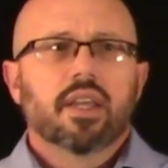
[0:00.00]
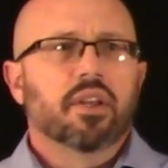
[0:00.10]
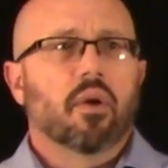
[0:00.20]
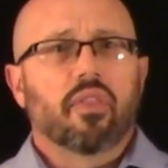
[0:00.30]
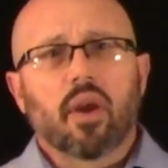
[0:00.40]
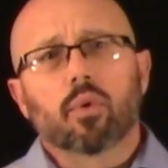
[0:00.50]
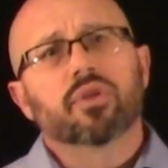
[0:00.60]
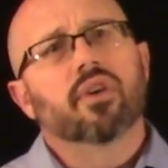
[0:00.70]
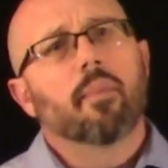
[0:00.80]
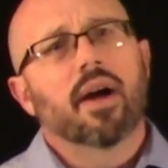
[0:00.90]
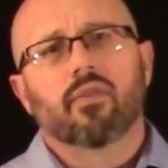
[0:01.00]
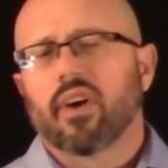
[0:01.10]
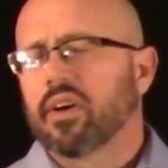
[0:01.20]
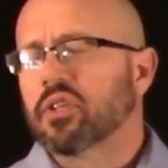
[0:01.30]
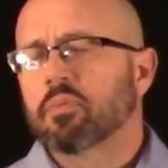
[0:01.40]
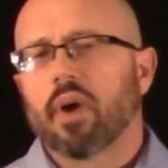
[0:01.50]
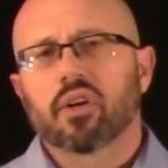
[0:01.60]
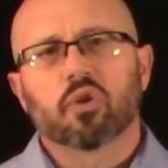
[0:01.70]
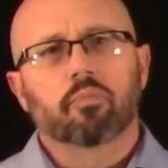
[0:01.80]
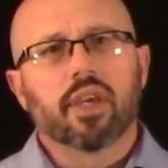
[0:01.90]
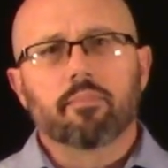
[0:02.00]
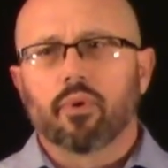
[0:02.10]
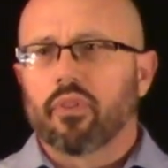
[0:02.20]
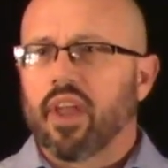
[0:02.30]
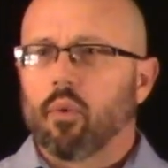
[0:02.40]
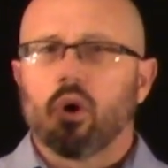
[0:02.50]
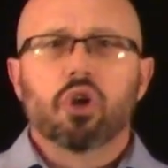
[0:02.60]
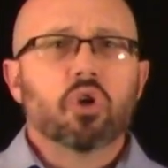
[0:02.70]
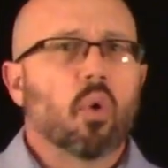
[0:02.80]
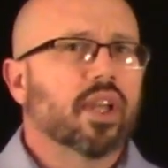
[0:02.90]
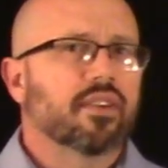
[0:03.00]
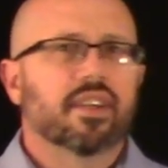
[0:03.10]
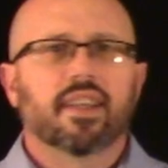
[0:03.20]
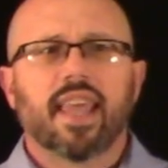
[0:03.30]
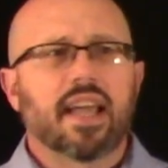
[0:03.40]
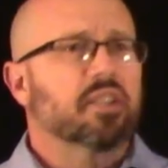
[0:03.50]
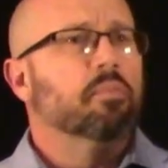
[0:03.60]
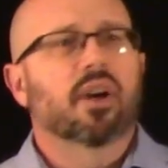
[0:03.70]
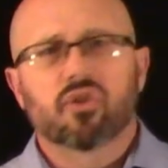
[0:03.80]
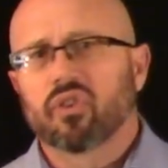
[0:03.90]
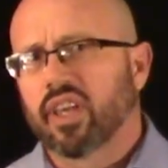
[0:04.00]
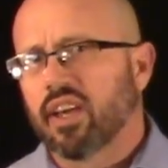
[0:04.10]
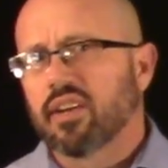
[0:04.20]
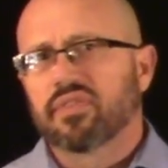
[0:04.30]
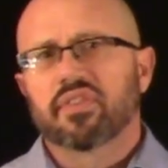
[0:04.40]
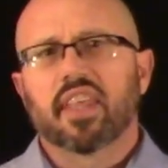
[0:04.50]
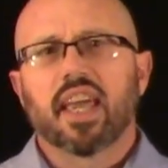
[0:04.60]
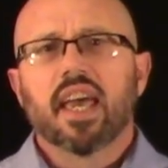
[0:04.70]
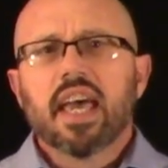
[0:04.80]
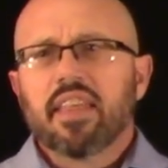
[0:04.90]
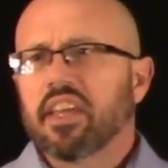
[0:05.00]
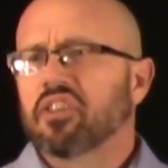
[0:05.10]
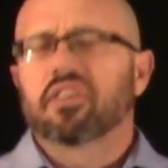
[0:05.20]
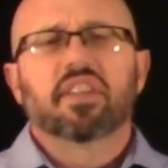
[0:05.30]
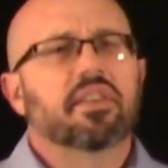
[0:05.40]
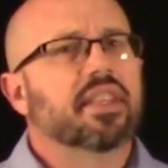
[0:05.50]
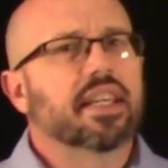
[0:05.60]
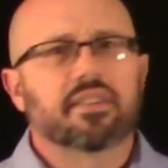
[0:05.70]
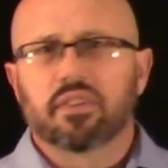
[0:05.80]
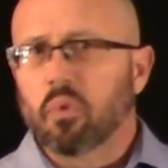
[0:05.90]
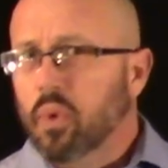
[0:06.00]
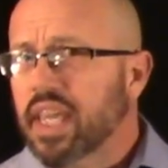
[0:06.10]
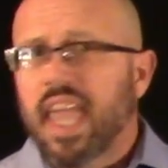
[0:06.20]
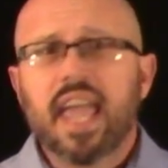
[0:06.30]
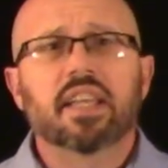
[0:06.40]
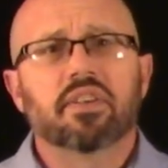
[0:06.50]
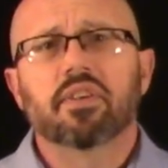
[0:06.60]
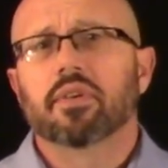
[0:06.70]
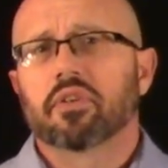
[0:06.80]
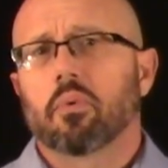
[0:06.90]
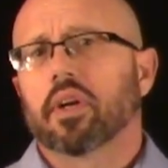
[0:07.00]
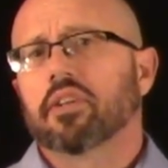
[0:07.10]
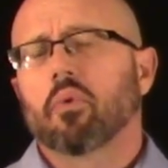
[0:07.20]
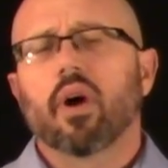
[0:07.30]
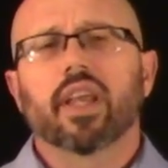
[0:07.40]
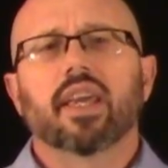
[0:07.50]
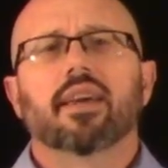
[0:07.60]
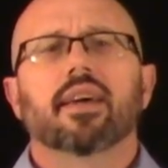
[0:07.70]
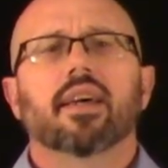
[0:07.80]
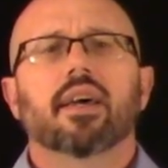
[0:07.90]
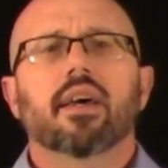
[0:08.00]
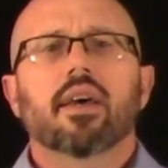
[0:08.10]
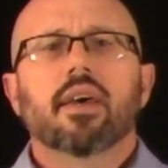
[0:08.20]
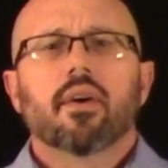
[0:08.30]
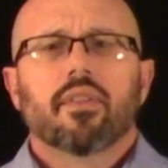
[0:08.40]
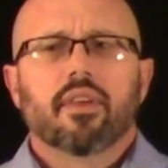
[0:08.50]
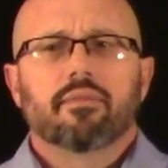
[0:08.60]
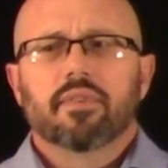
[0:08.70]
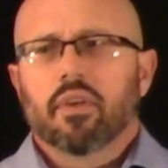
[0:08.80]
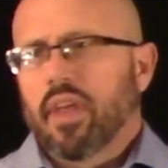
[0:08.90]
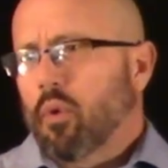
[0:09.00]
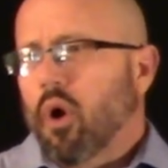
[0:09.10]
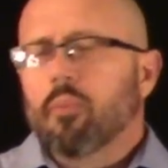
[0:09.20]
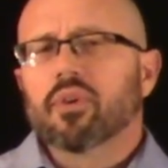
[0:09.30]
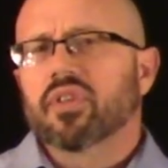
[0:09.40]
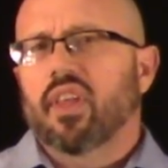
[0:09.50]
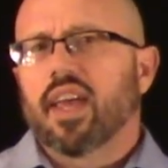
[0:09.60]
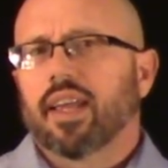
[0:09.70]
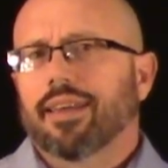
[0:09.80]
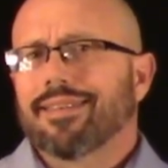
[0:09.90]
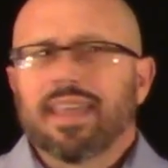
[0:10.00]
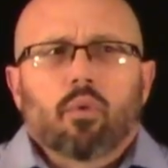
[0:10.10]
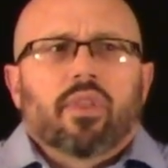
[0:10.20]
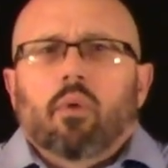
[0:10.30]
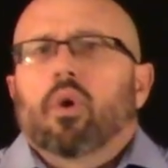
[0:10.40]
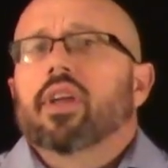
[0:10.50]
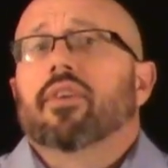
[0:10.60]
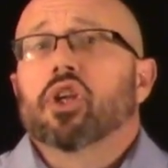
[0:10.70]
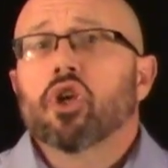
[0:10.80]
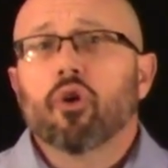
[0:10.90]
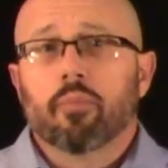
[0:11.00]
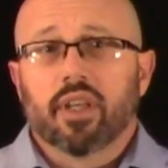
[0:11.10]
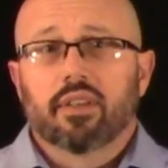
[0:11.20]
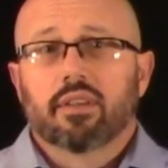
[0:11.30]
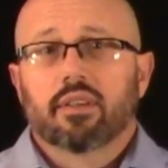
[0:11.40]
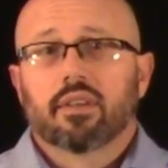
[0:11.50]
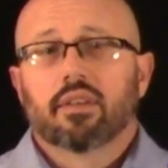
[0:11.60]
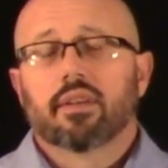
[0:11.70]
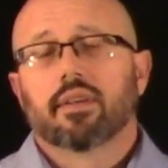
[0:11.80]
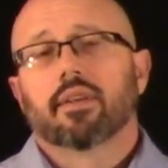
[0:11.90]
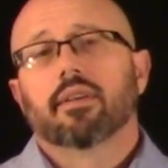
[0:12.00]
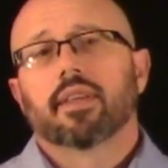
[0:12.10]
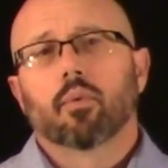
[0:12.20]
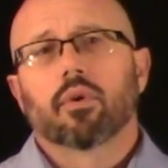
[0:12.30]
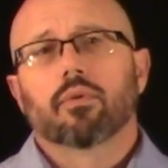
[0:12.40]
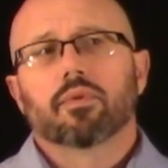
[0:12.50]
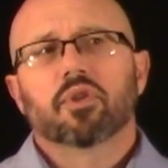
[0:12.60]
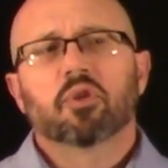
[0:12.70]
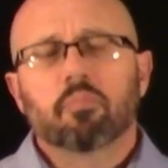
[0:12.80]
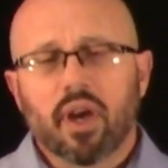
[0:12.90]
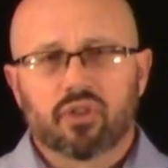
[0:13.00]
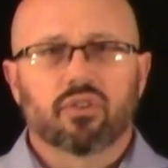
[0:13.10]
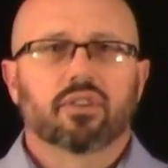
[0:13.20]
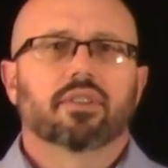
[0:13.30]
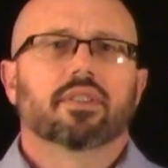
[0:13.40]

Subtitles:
You know, they were somehow very special people. They were anointed. They had special gifts. They just did things that we can't do in 2020. That they were almost like they weren't even human. They were special.